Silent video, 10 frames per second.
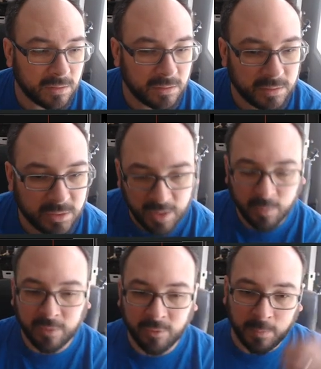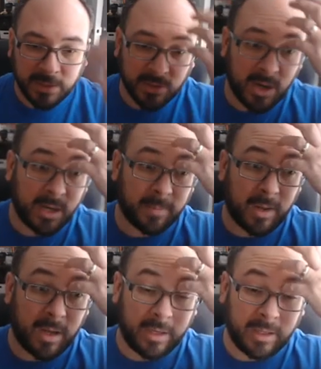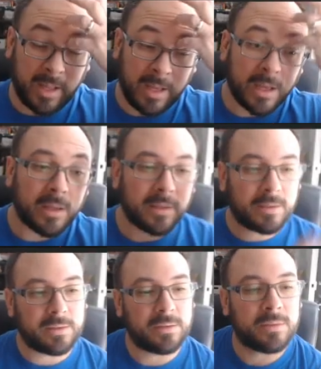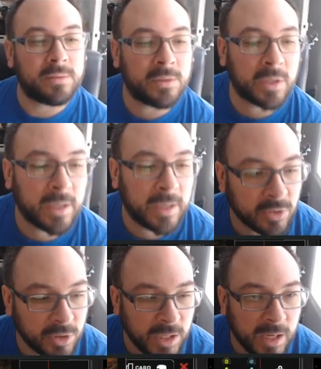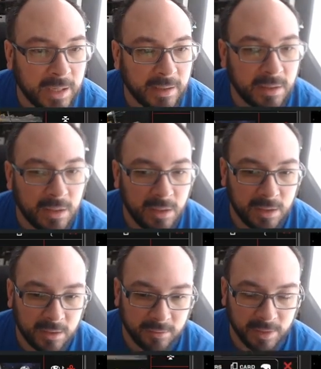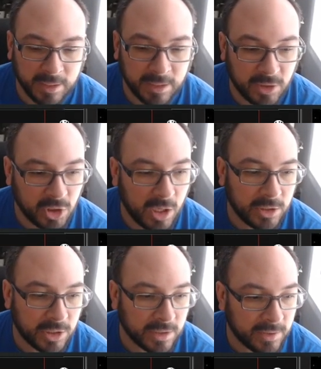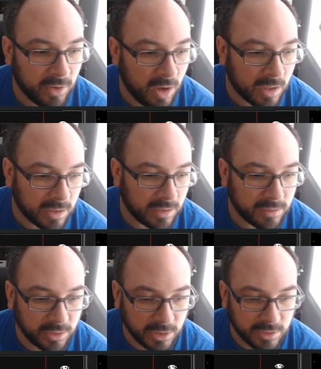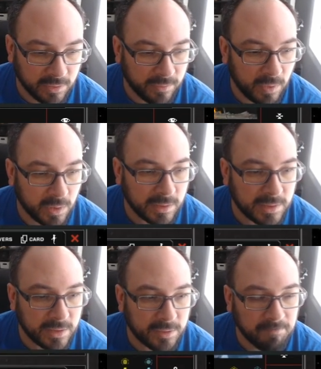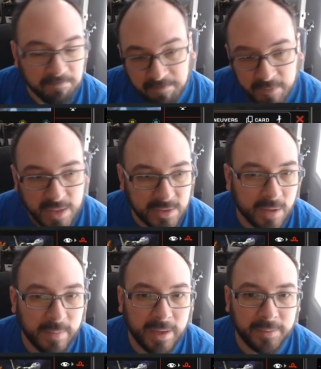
So that way if your bees are hiding behind Leia, we'll get an extra die. If Leia gets shot, she gets a lock. She gets her force. That's not bad.